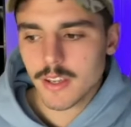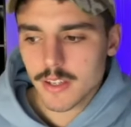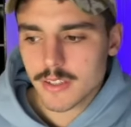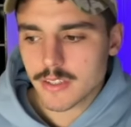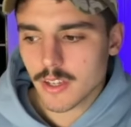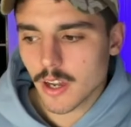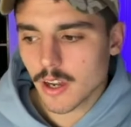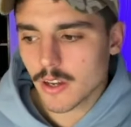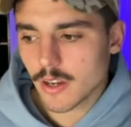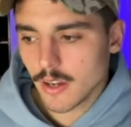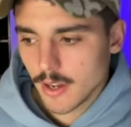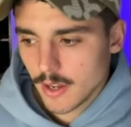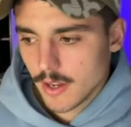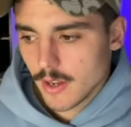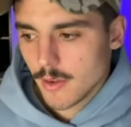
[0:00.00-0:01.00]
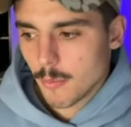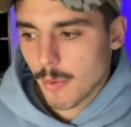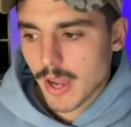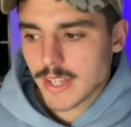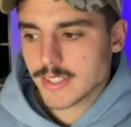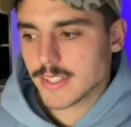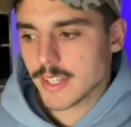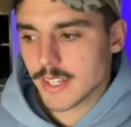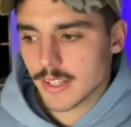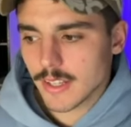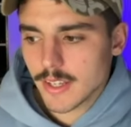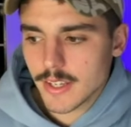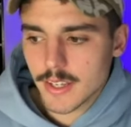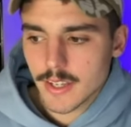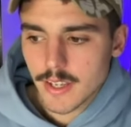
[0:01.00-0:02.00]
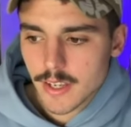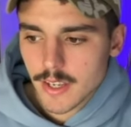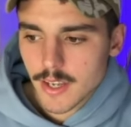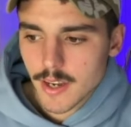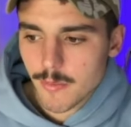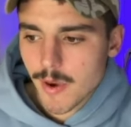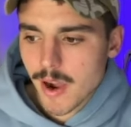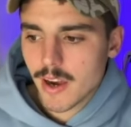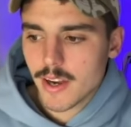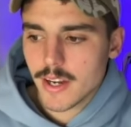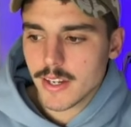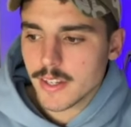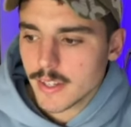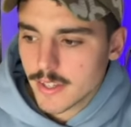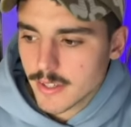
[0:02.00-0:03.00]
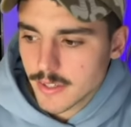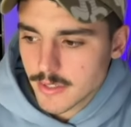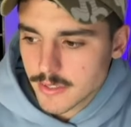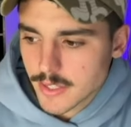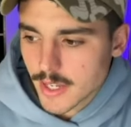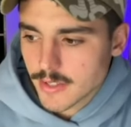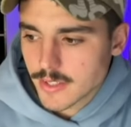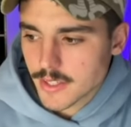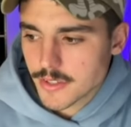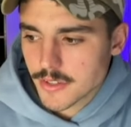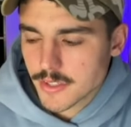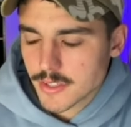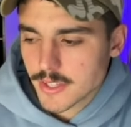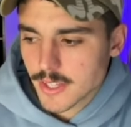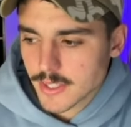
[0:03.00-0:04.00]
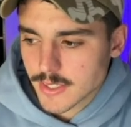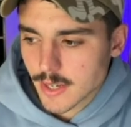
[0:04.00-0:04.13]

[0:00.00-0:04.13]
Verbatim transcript: So basically, Omari is, is interesting.